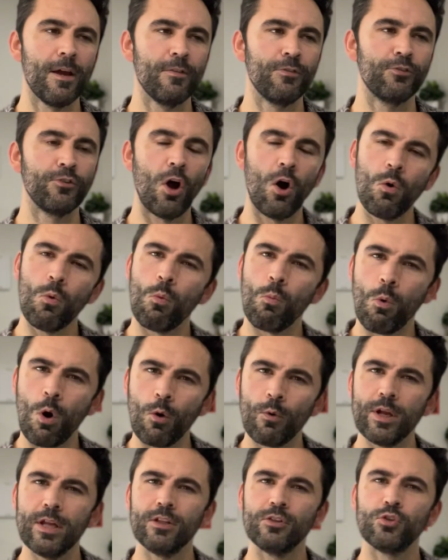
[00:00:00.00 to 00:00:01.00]
Don't
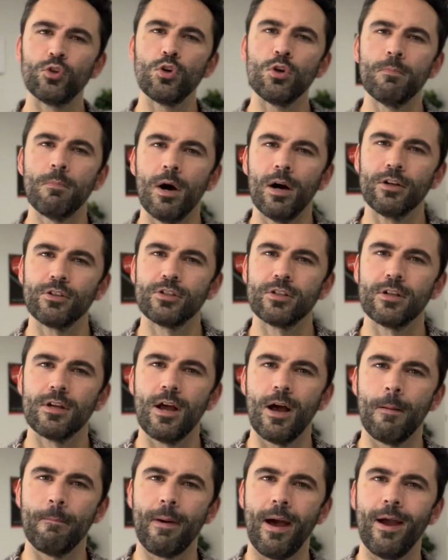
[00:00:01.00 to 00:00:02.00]
worry too much
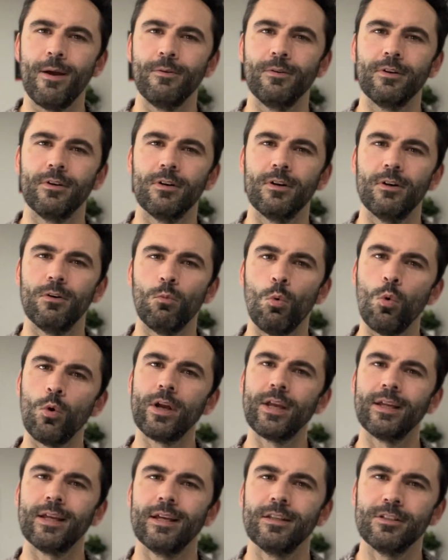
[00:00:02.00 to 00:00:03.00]
about
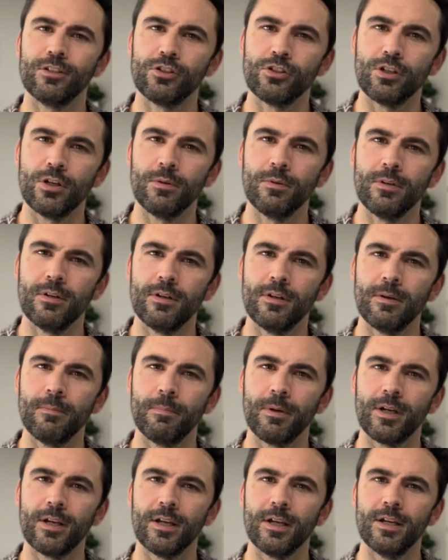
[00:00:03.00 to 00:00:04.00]
walking in the shoe
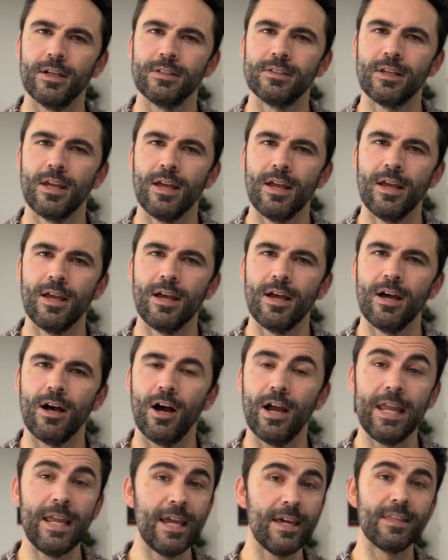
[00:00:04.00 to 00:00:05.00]
because
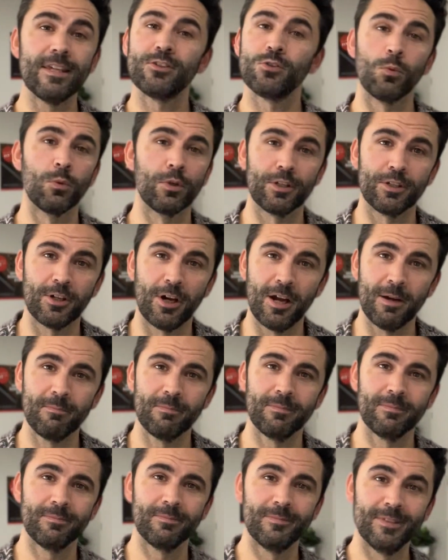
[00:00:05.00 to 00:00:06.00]
I hear this all the time,
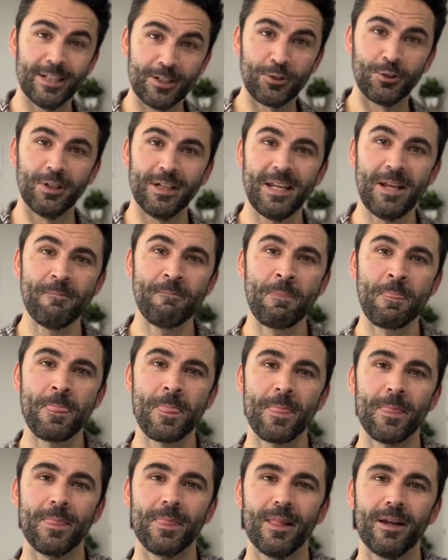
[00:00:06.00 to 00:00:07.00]
literally.
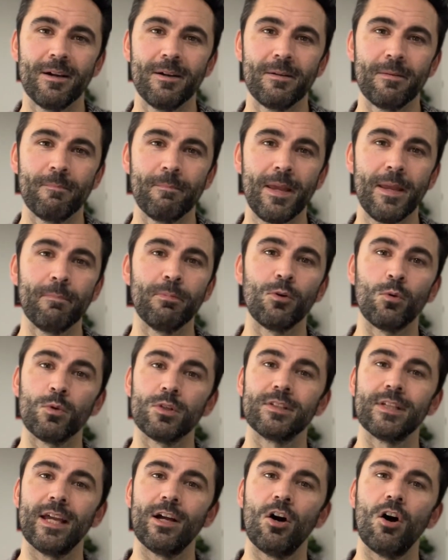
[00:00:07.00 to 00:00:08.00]
People always
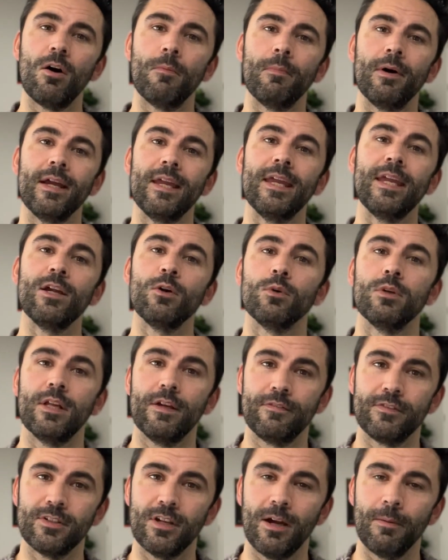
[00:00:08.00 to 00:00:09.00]
say, oh, my heel
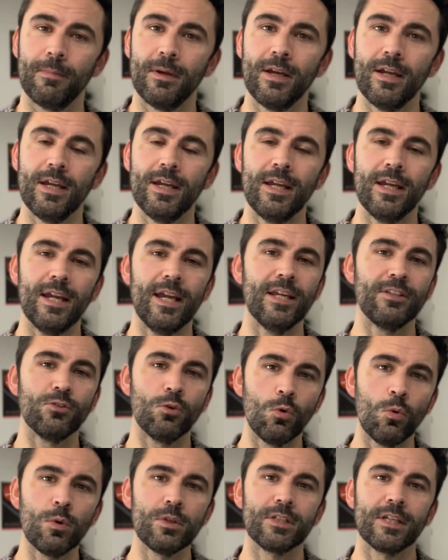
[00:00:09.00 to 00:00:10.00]
lifts up. It's
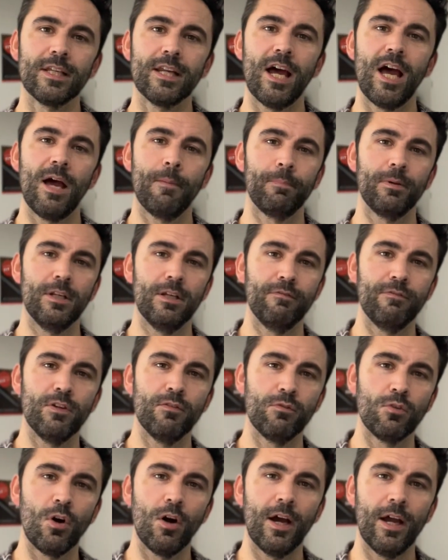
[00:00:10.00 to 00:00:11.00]
always going to happen if
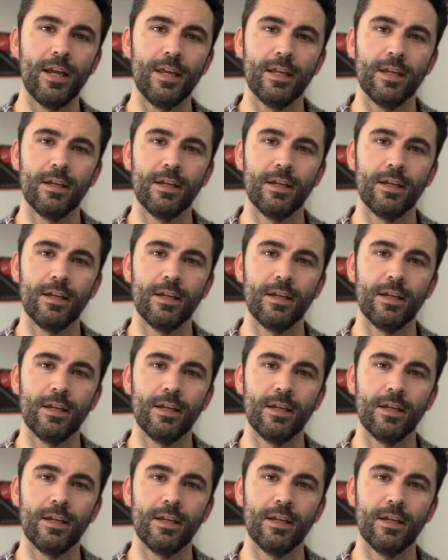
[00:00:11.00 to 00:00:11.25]
you've got a